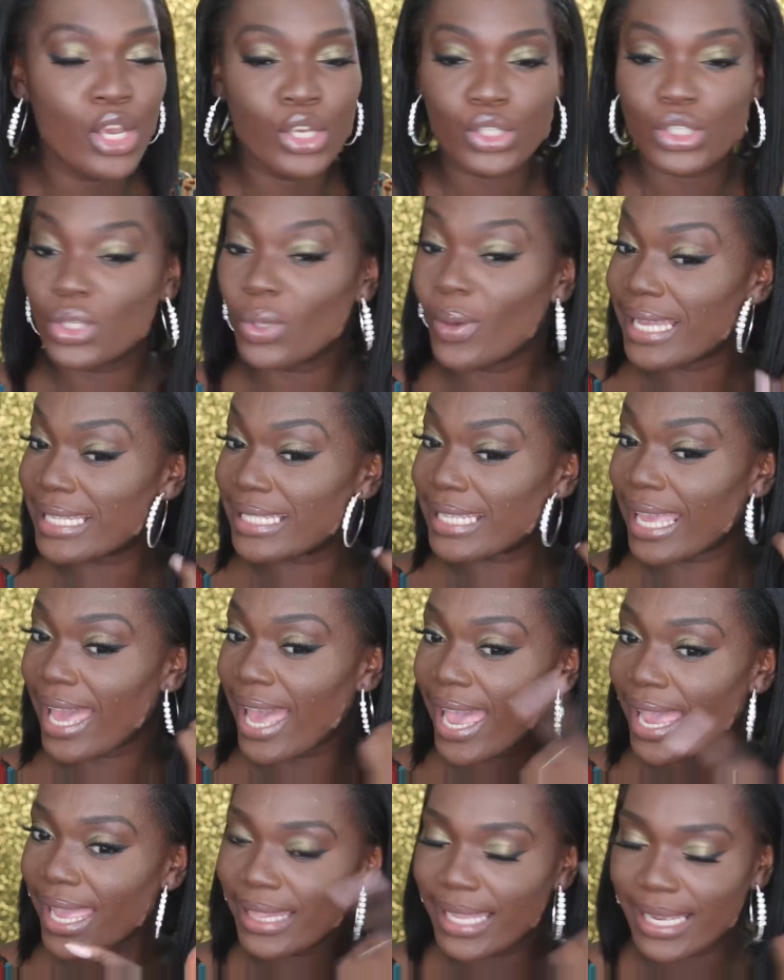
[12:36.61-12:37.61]
so as a
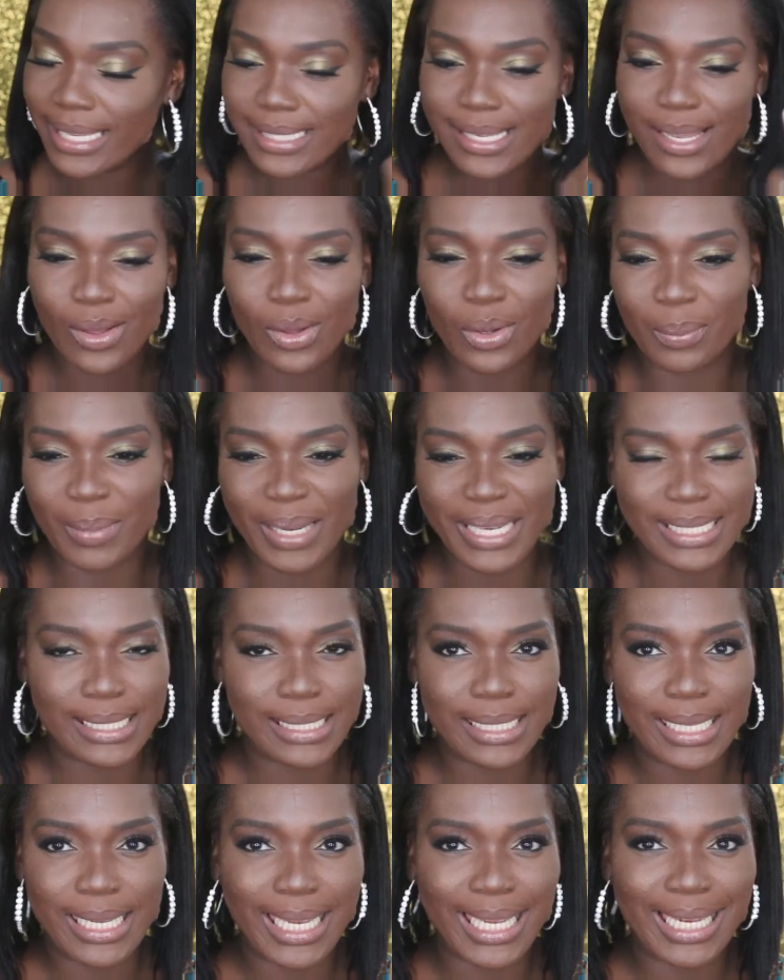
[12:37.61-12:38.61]
highlighter on my
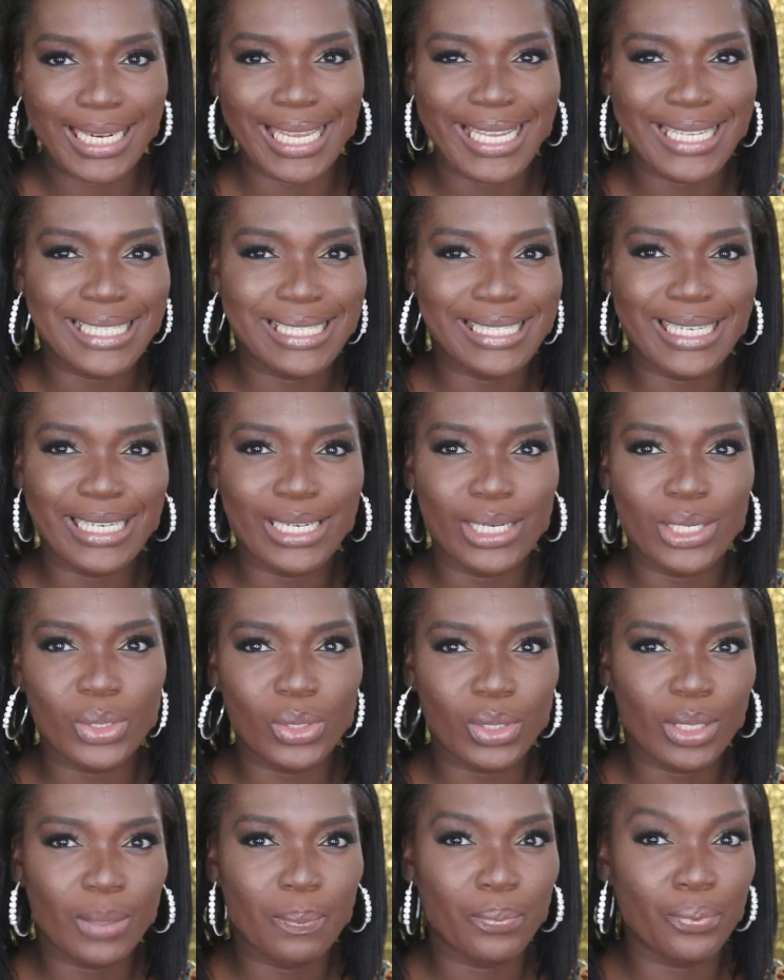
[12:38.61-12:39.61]
skin it did
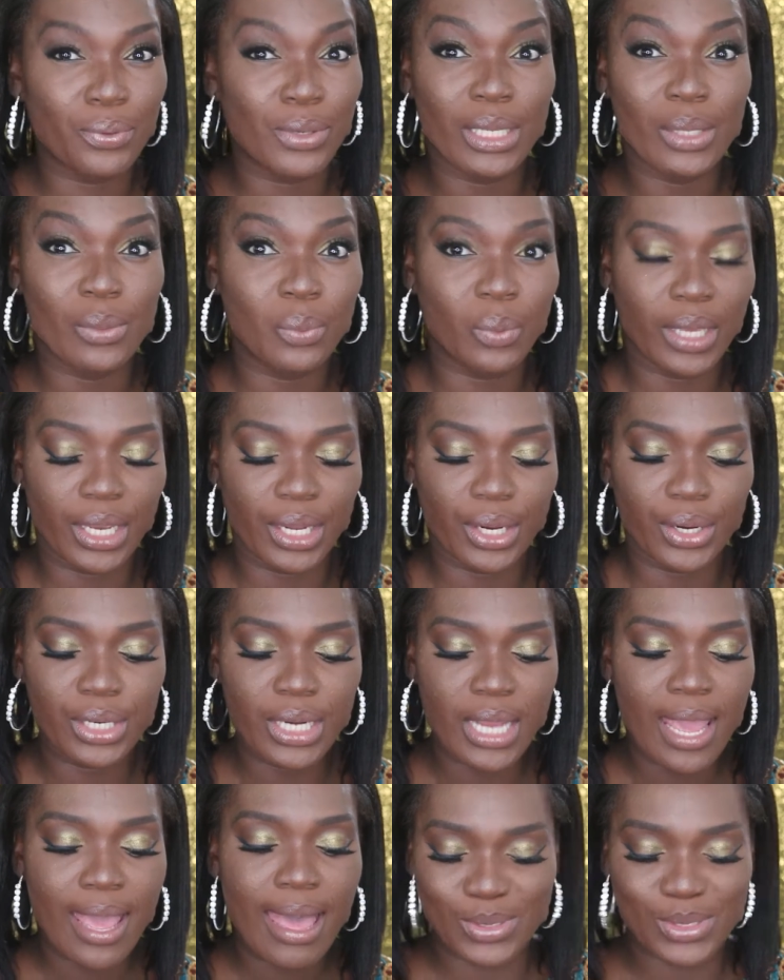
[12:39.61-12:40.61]
look pretty
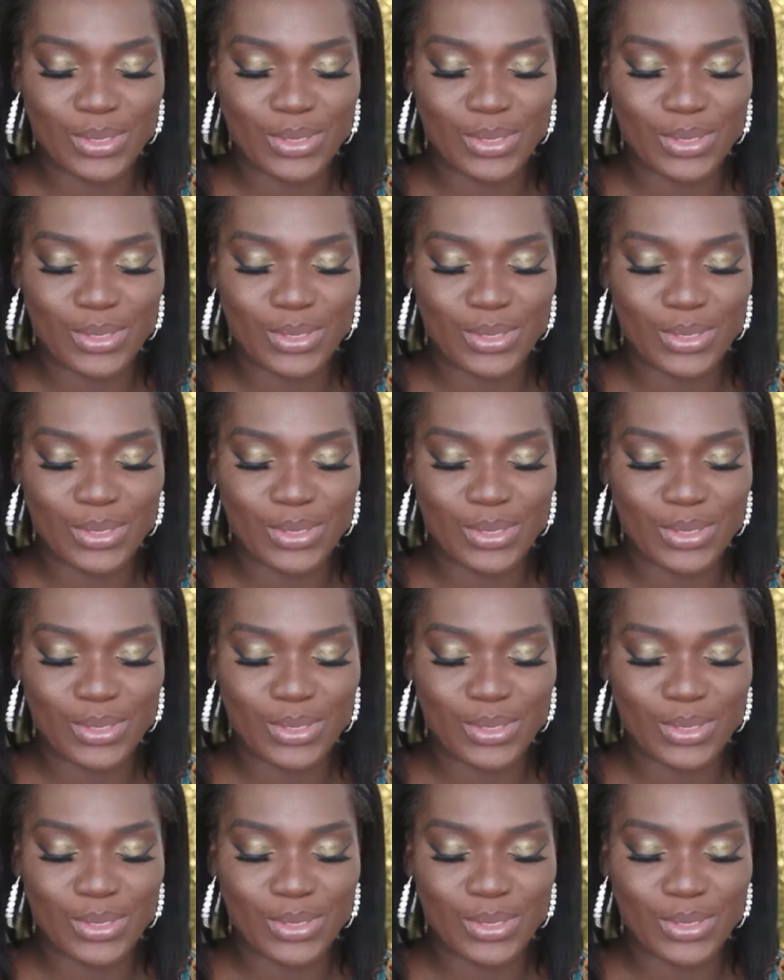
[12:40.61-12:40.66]
weird.